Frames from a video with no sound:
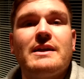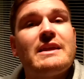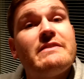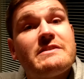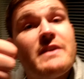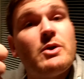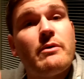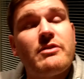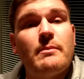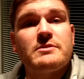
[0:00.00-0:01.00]
Give this video a
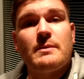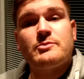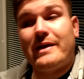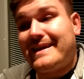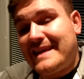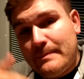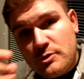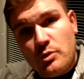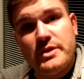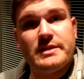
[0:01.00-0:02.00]
thumbs up so I can keep
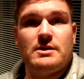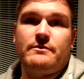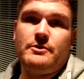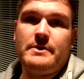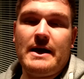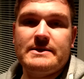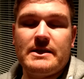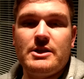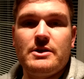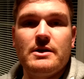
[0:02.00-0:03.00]
doing this stuff for you guys,
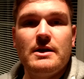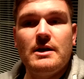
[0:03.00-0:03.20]
getting you